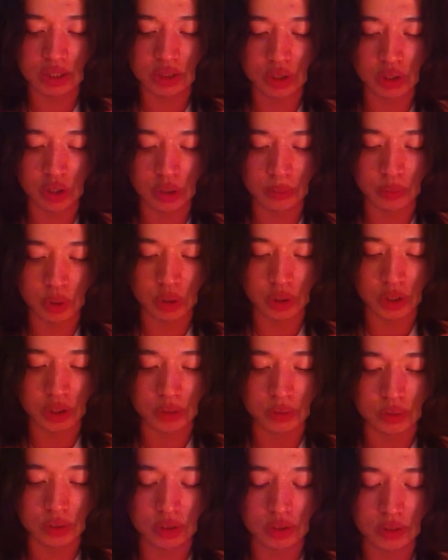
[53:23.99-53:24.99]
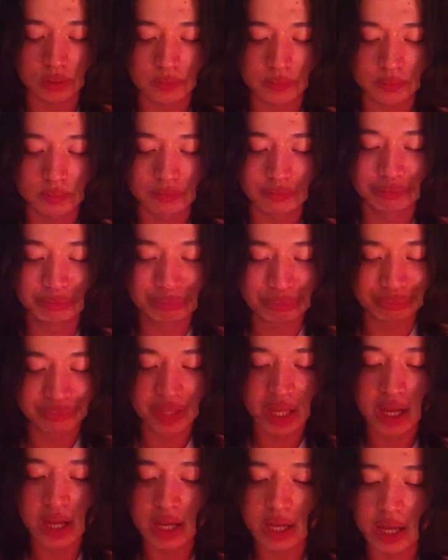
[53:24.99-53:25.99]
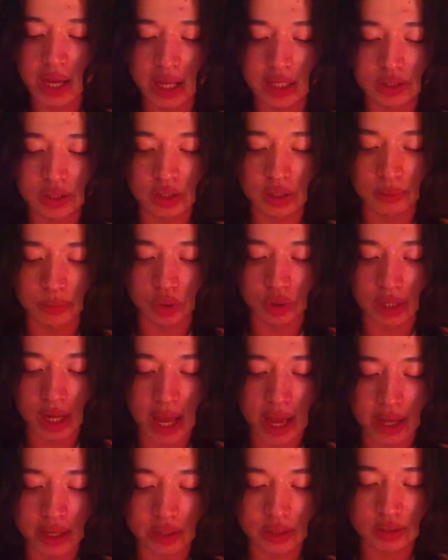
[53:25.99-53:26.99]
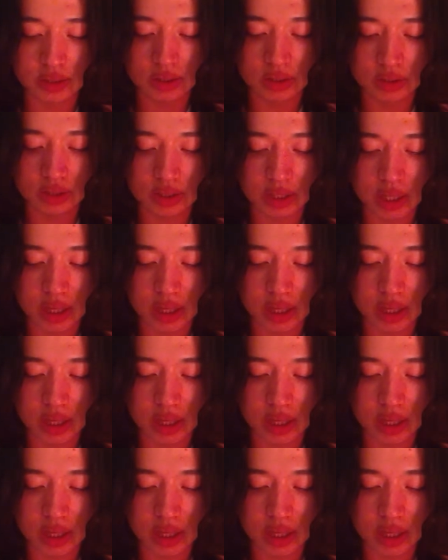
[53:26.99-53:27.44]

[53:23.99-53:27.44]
a lot more loose. It's a lot more lax.